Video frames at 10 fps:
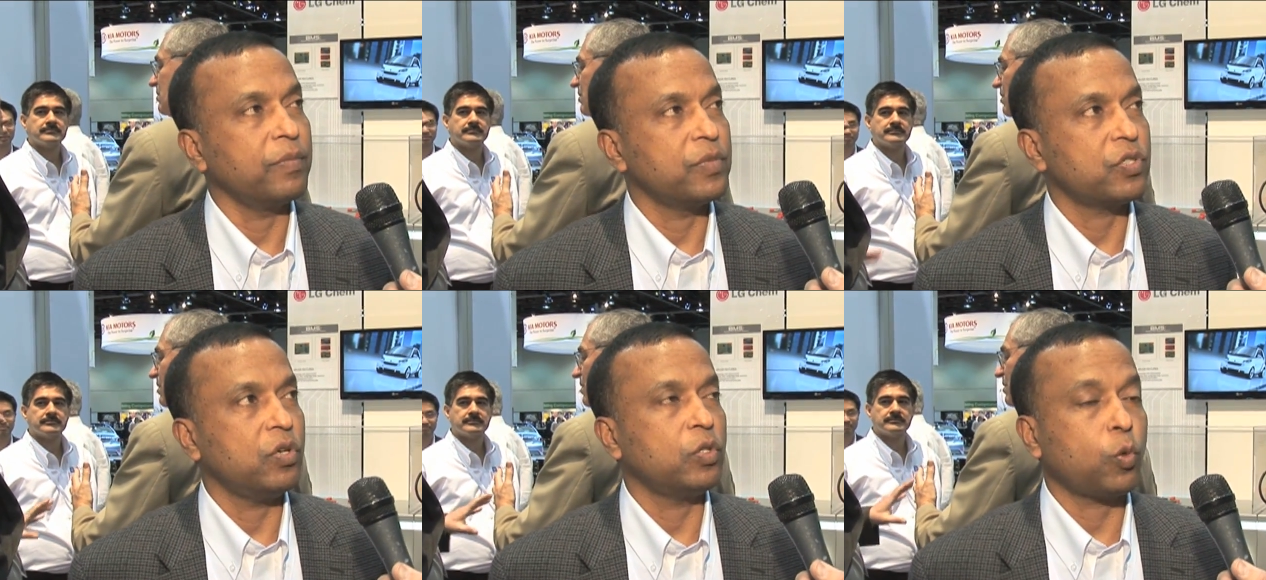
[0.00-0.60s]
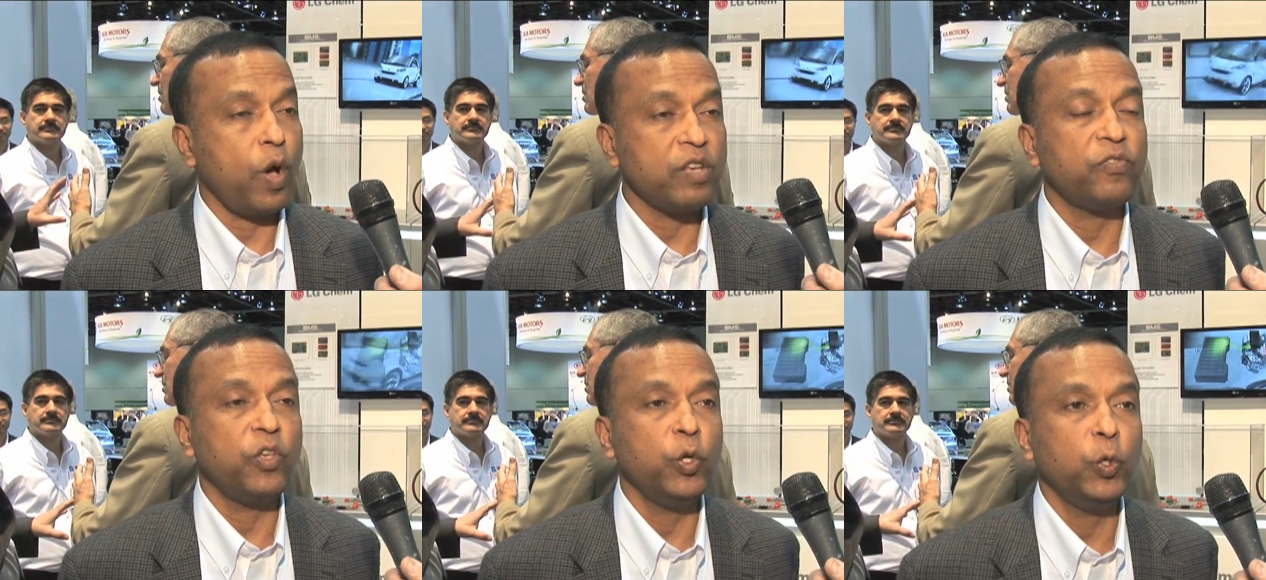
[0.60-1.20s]
Speaker 1: so quite a
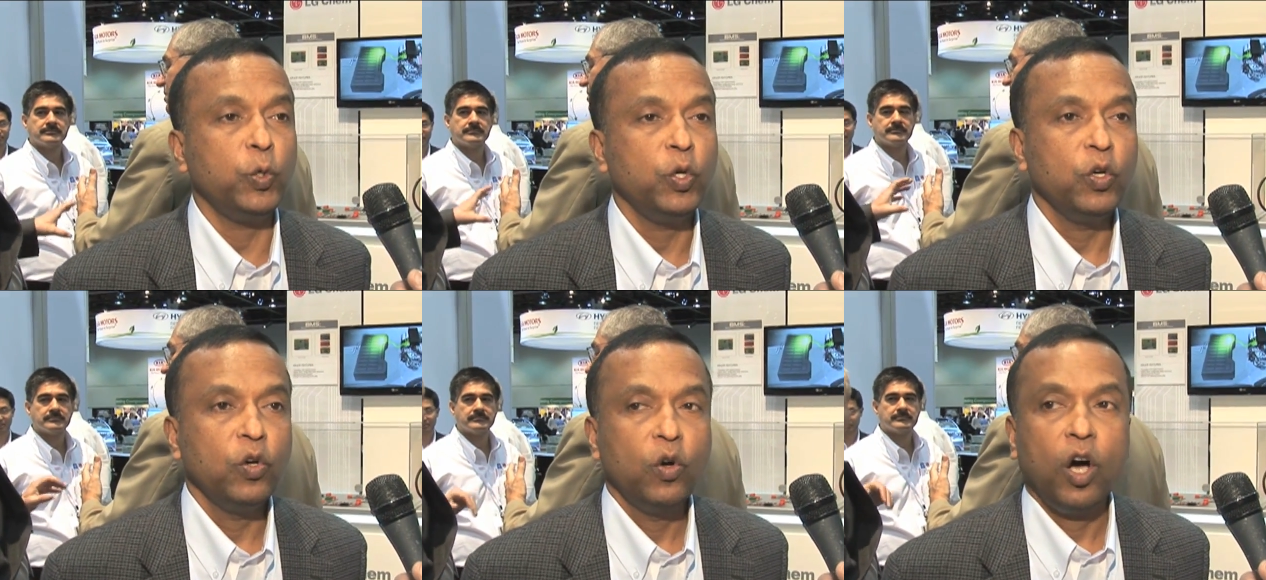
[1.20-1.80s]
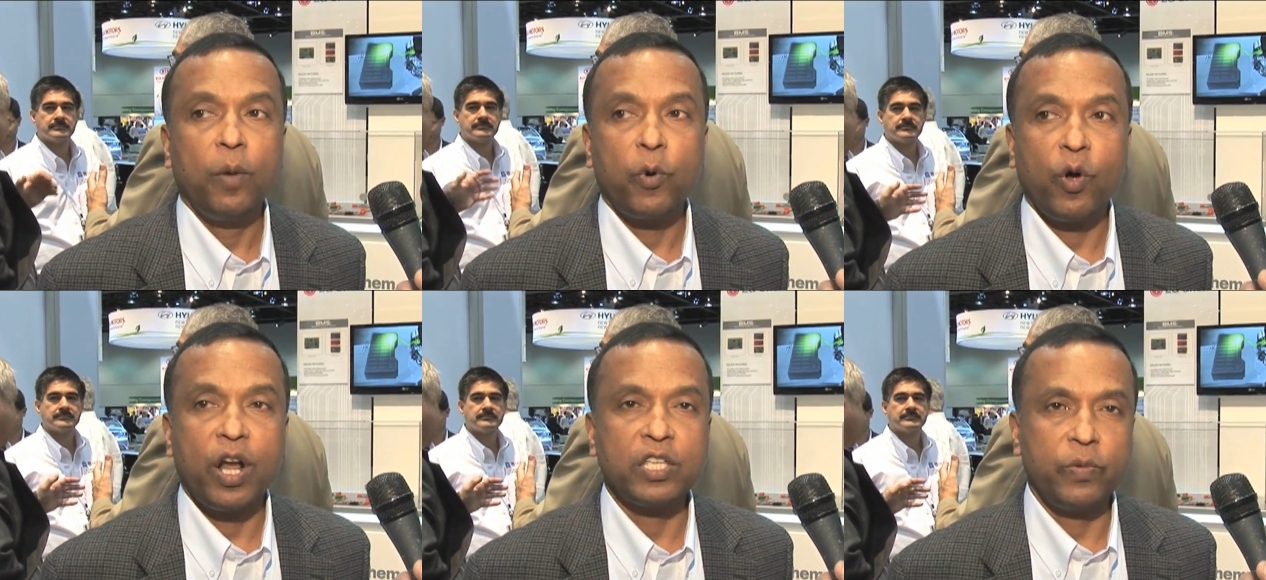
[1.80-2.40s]
few uh,
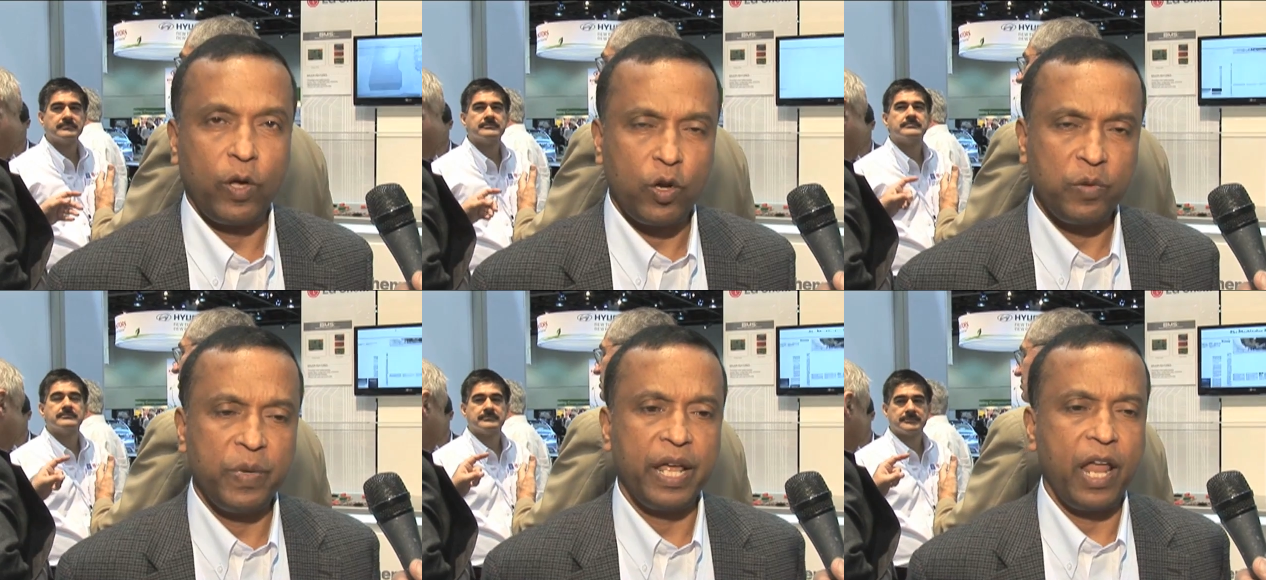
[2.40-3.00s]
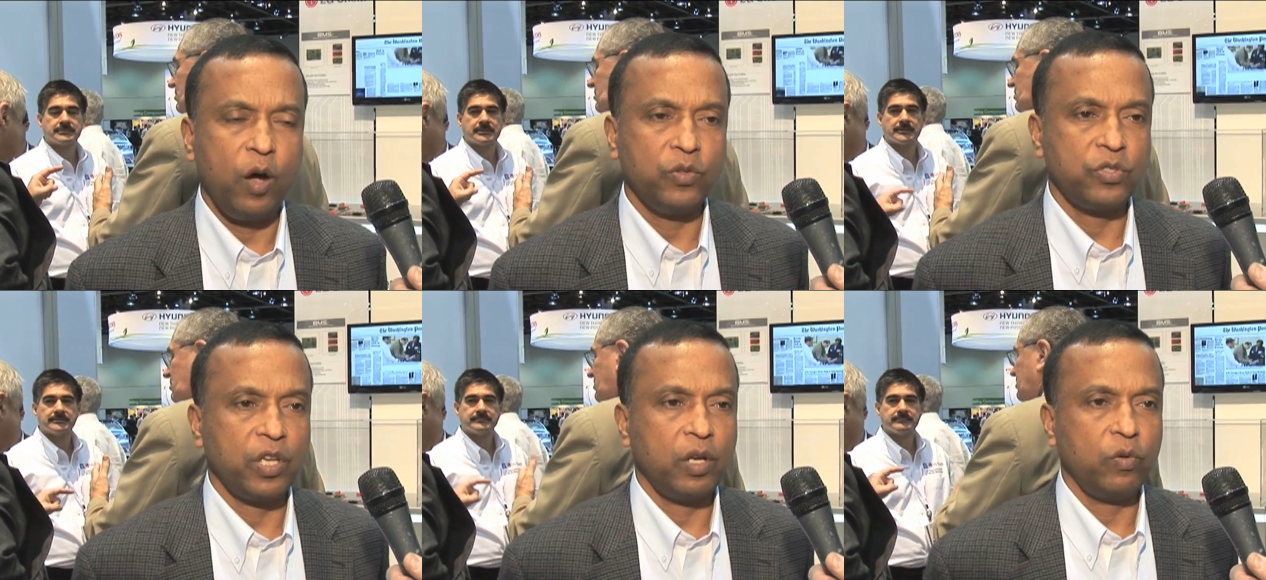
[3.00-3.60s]
programs have already been announced,
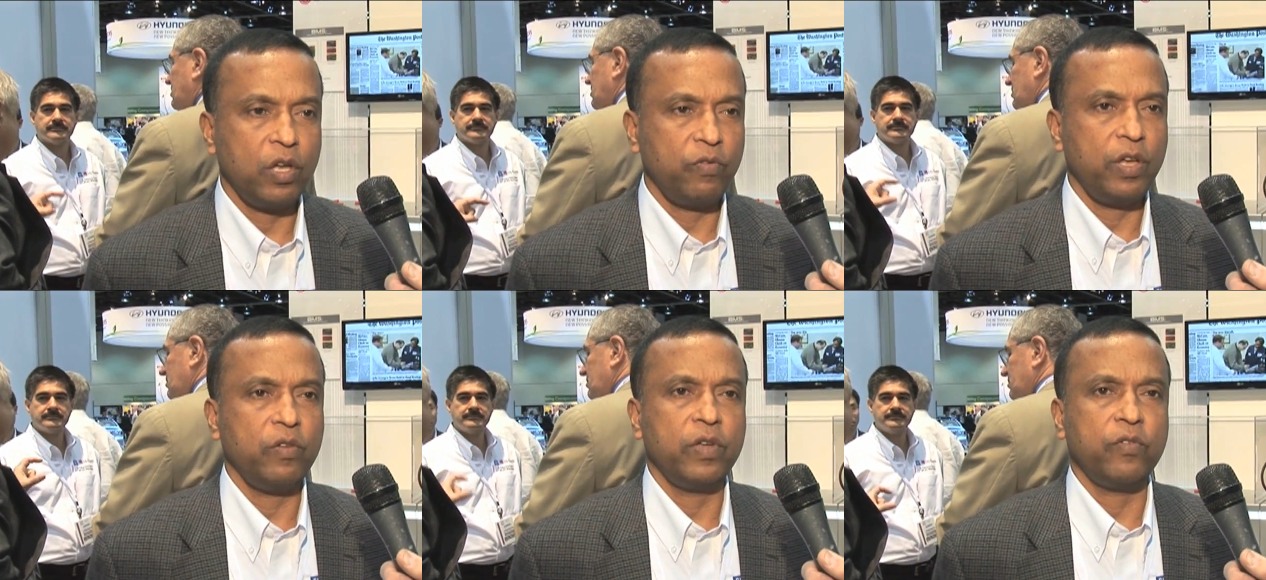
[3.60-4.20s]
and we are very, very